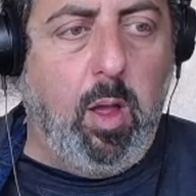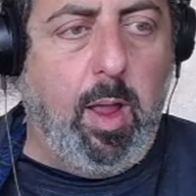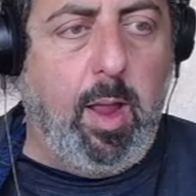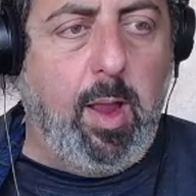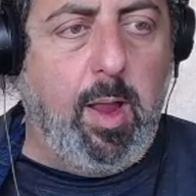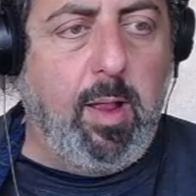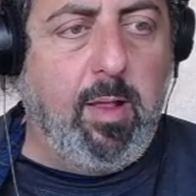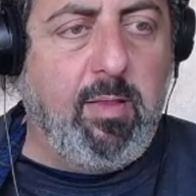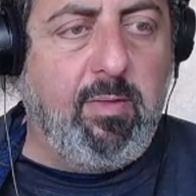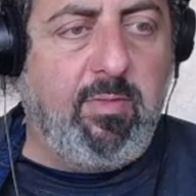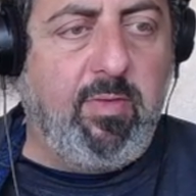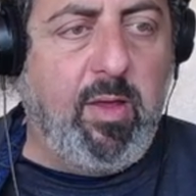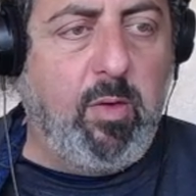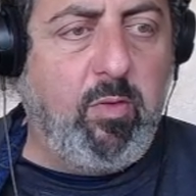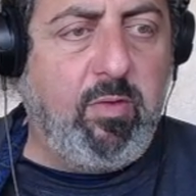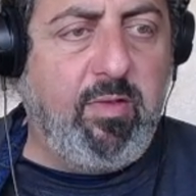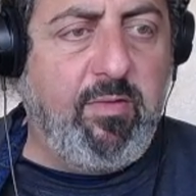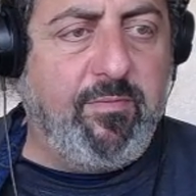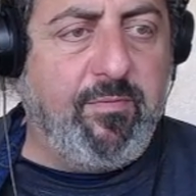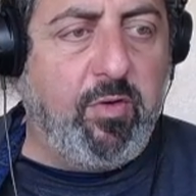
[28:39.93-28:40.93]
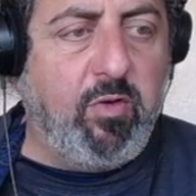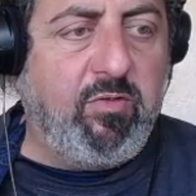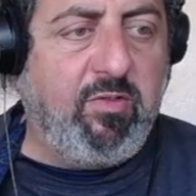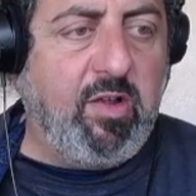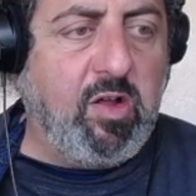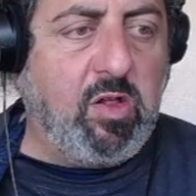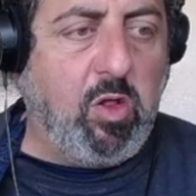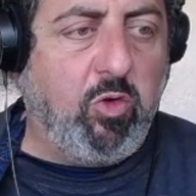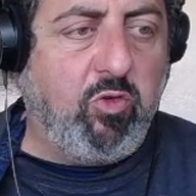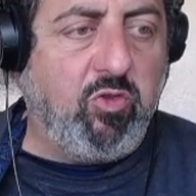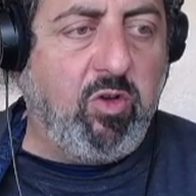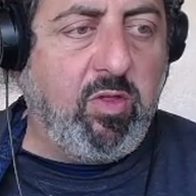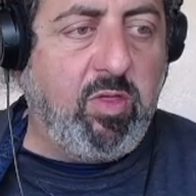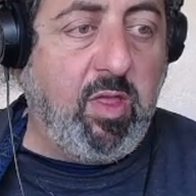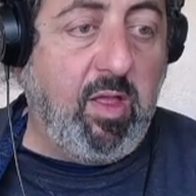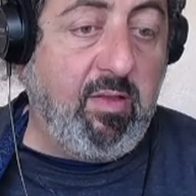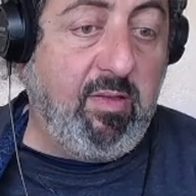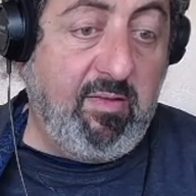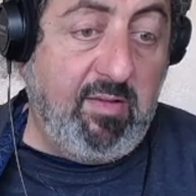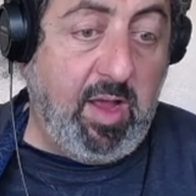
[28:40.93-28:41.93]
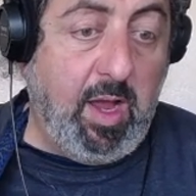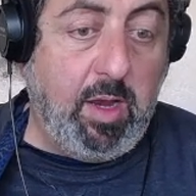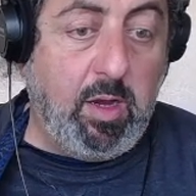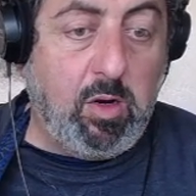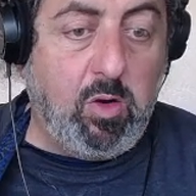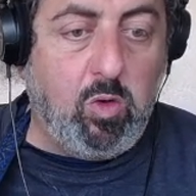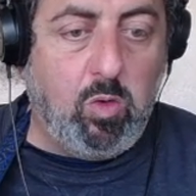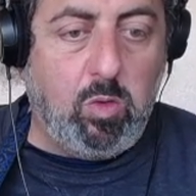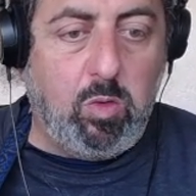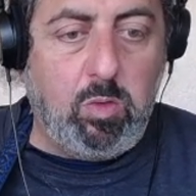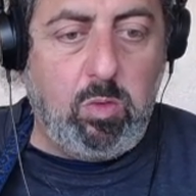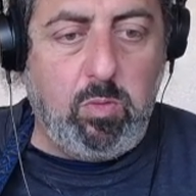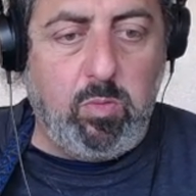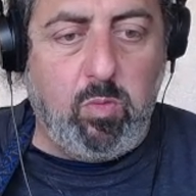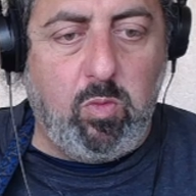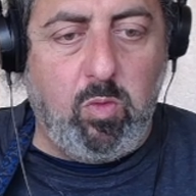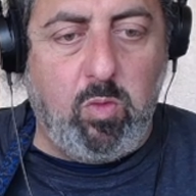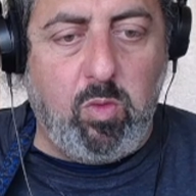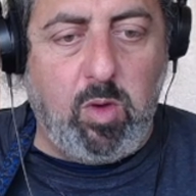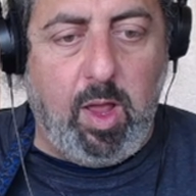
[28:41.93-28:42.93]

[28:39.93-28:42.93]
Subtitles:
And so that was the first enclosure. That's kind of cool.